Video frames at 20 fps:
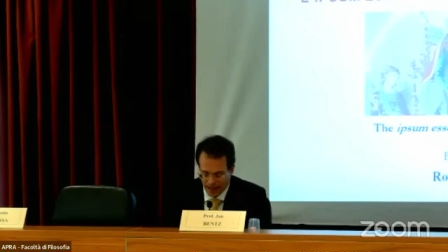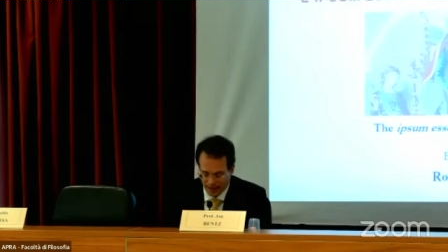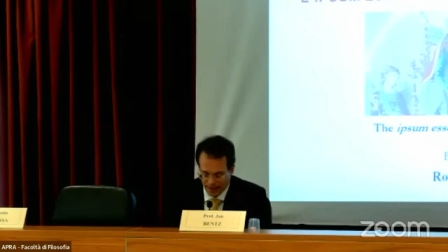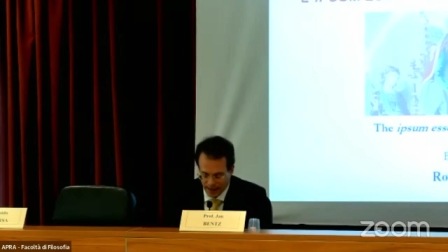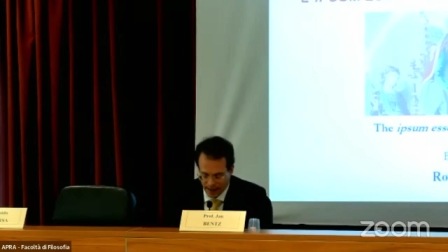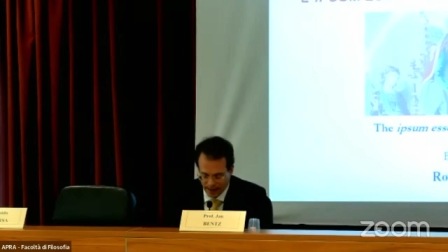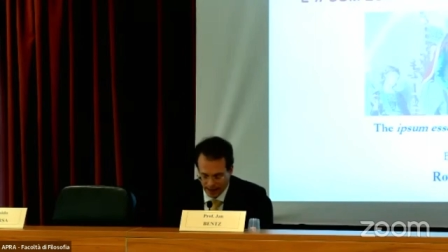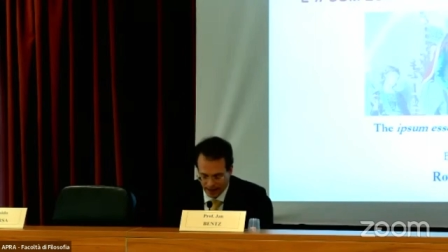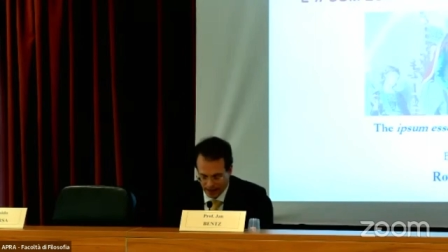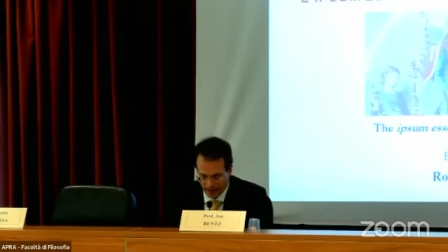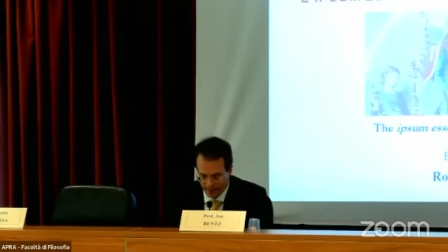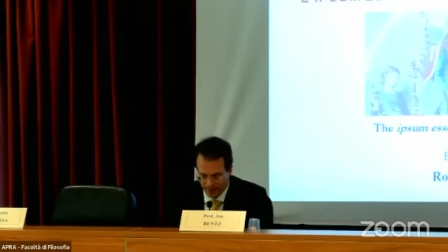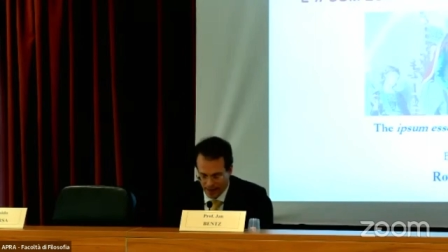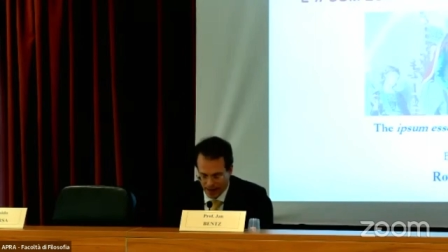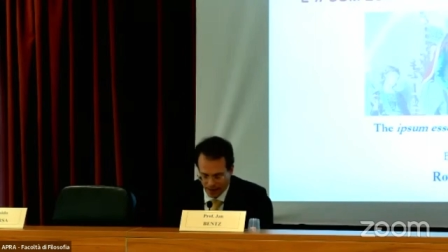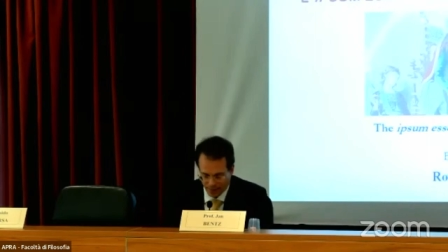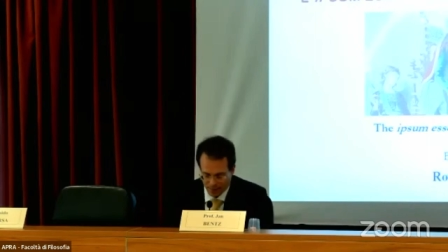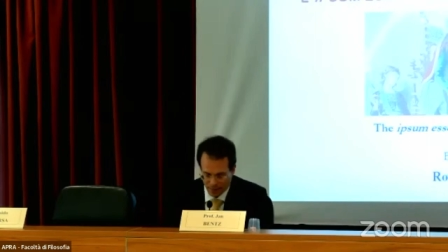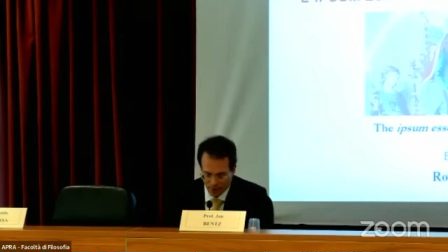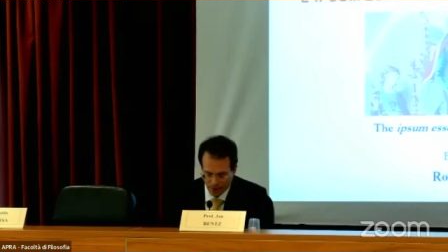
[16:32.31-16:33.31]
As
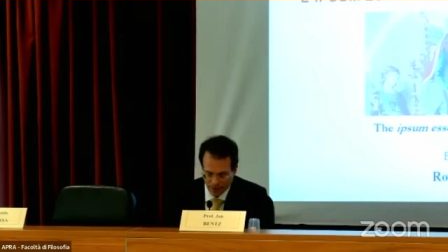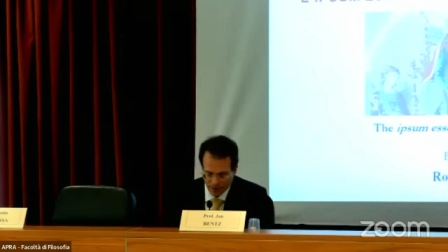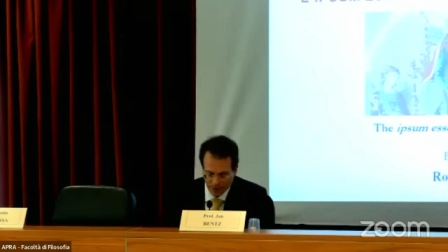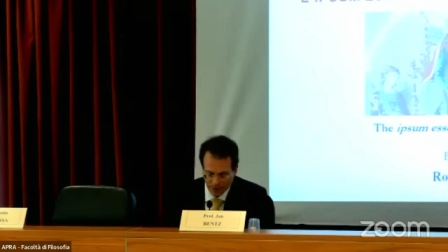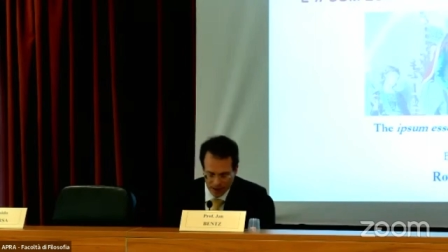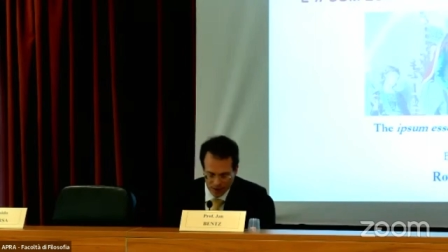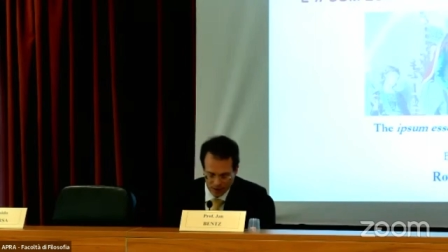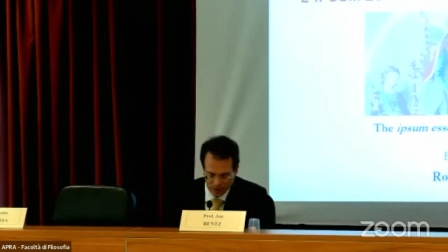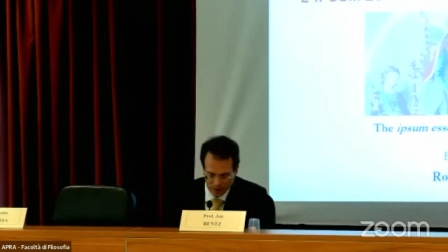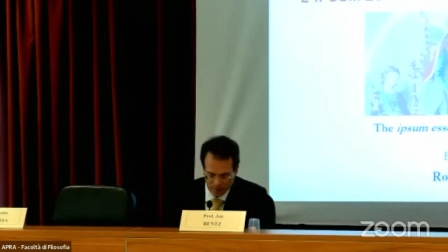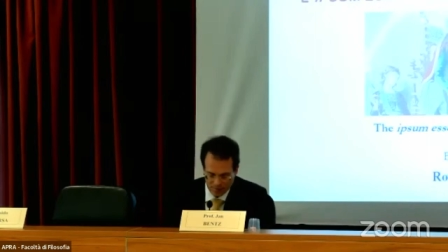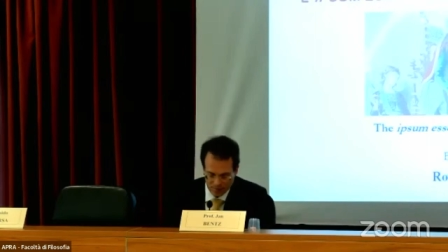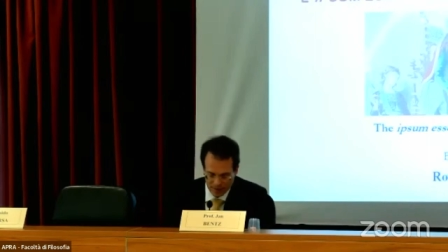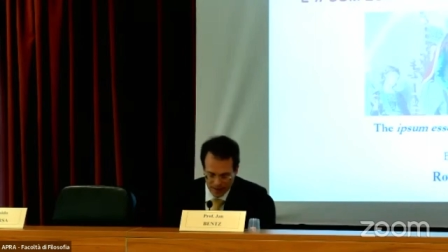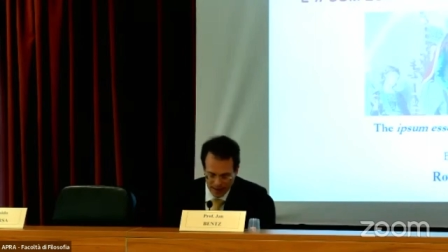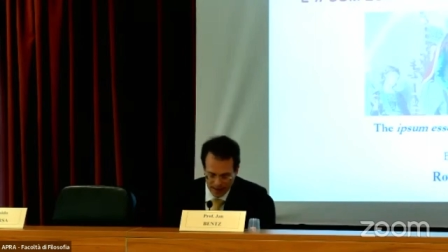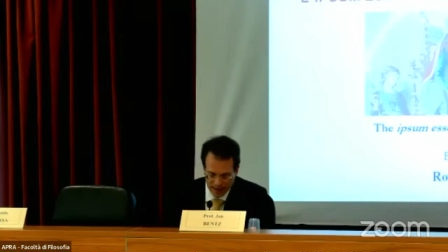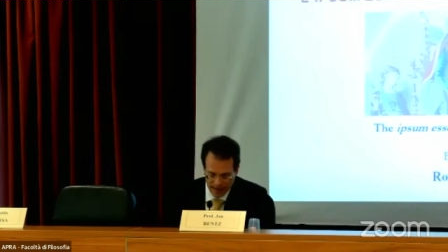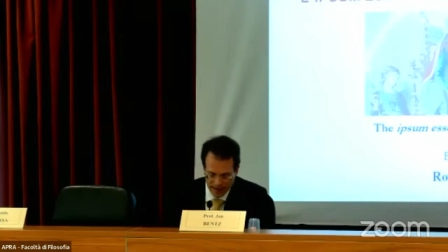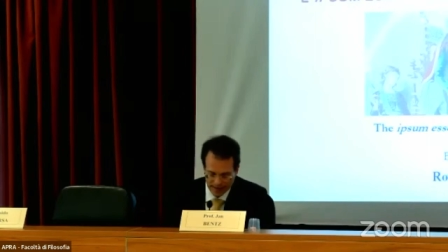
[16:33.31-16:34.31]
Heinrich Beck pointed out,
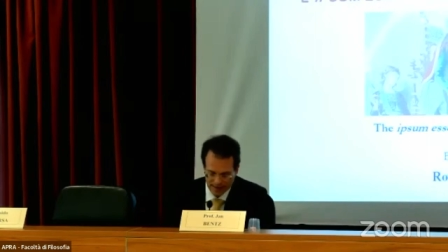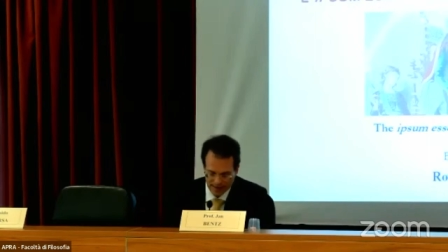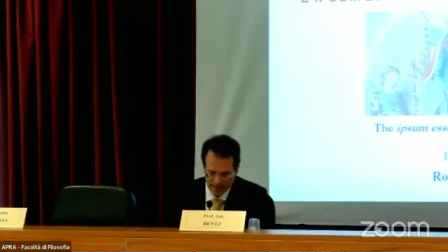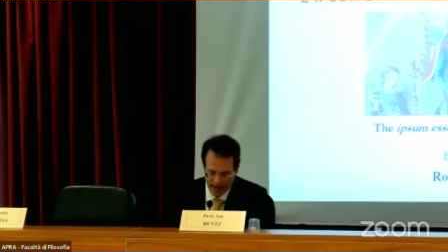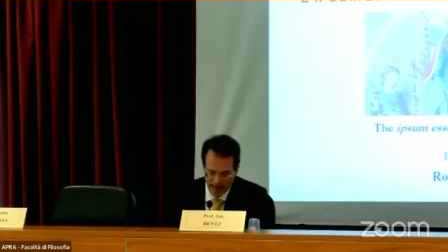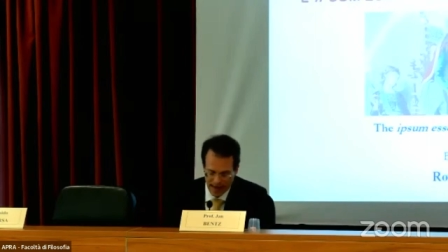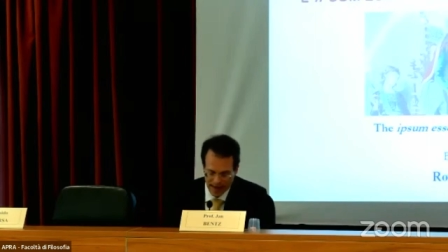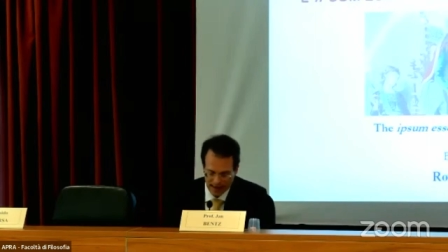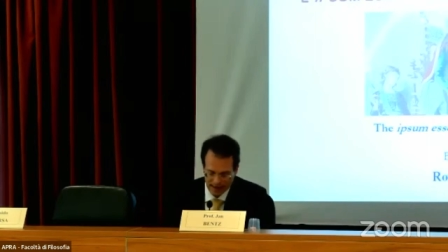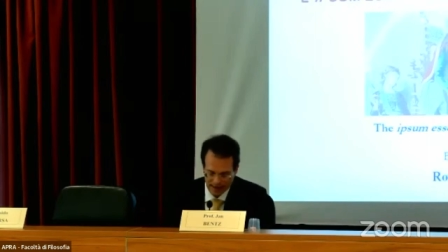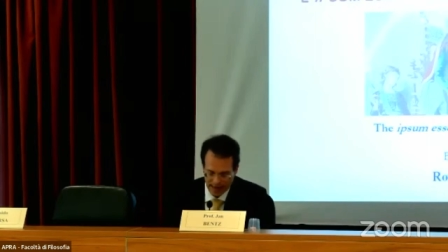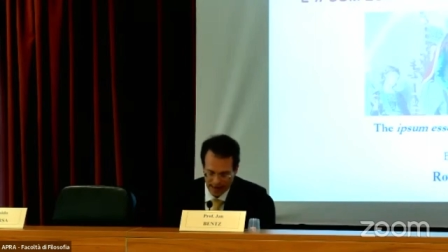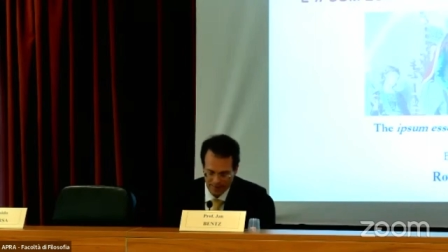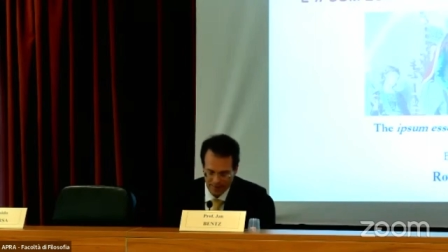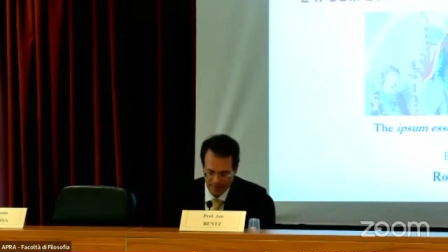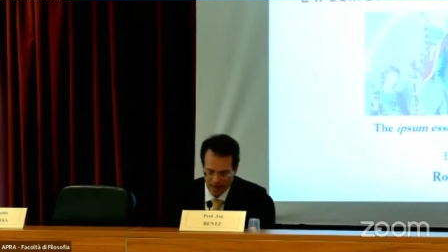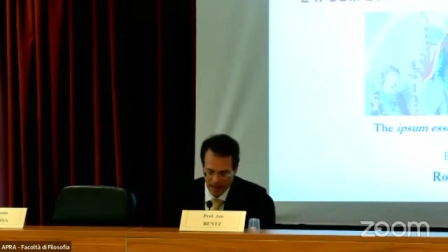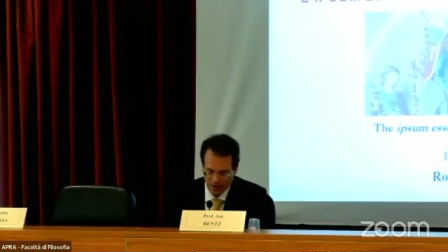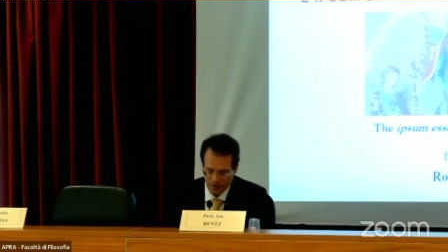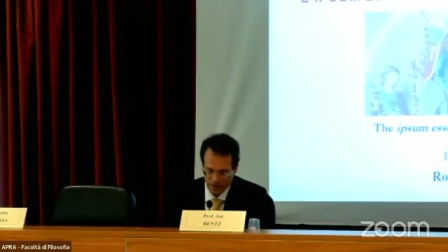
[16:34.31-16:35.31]
being as act
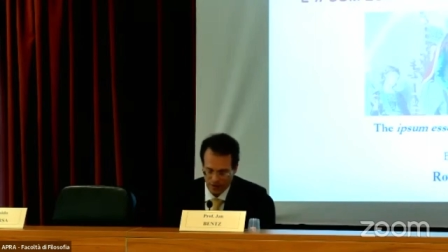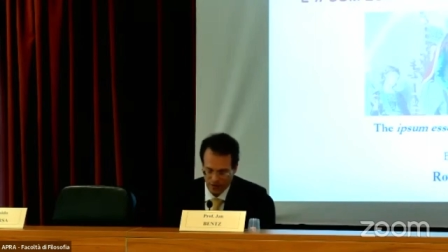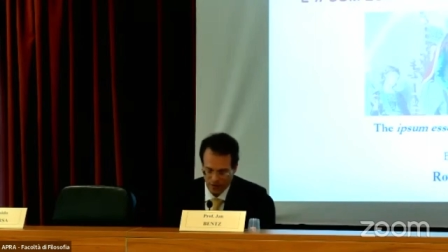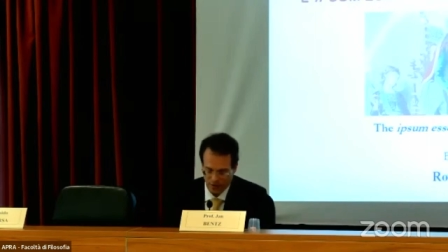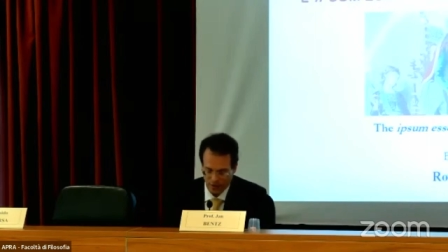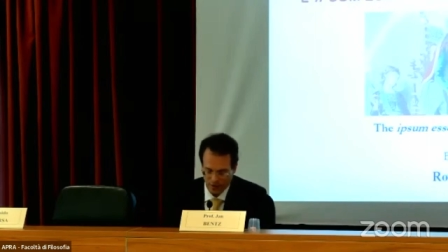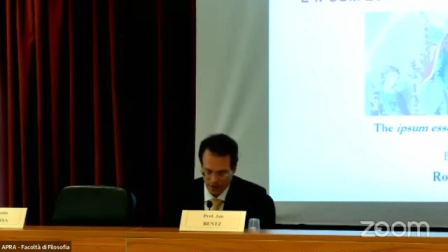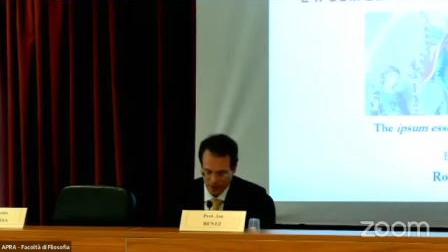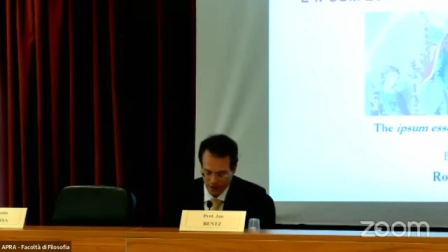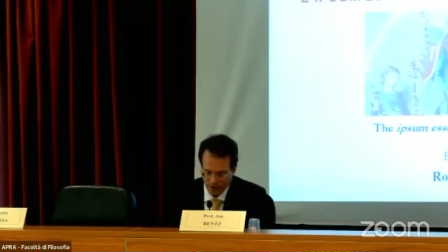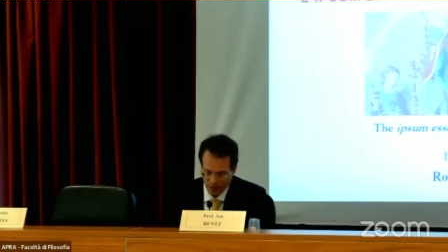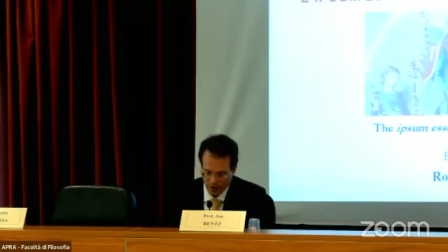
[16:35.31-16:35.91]
can be understood,